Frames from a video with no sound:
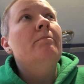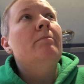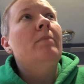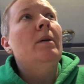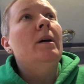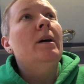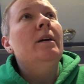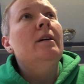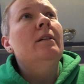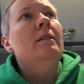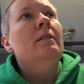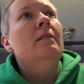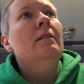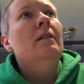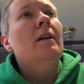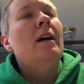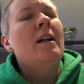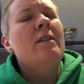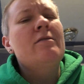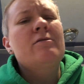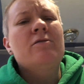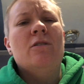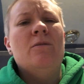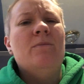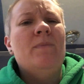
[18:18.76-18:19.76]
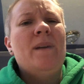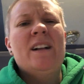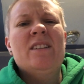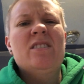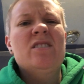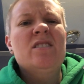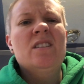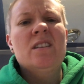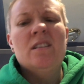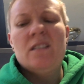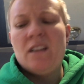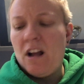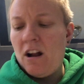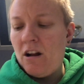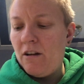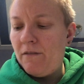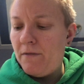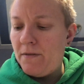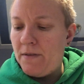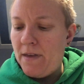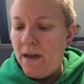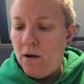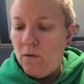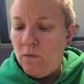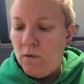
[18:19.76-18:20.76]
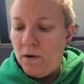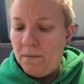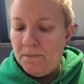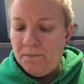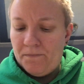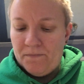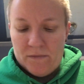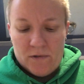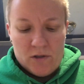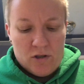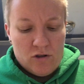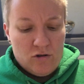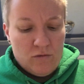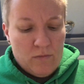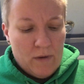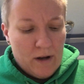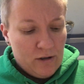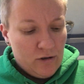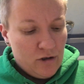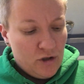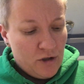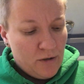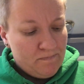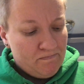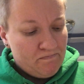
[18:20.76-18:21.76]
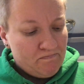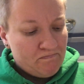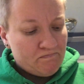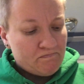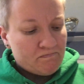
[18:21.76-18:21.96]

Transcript: But I don't know. I just didn't care for that one too much.